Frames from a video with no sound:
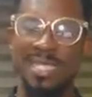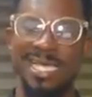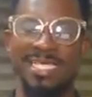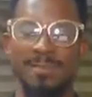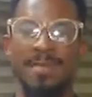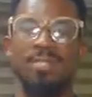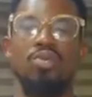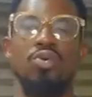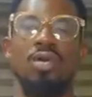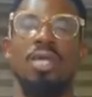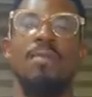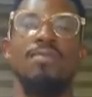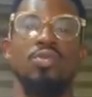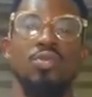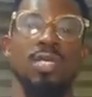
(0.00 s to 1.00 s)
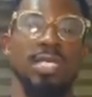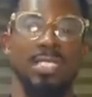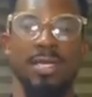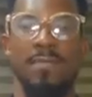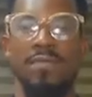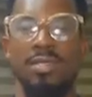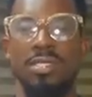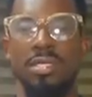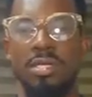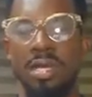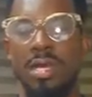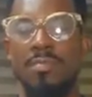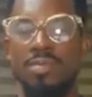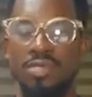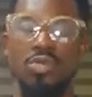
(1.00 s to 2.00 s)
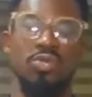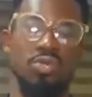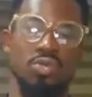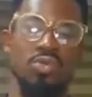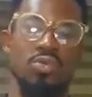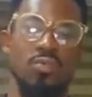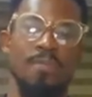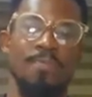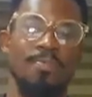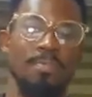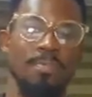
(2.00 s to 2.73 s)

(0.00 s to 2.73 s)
expect your club to win the Champions League, then I'm sure you know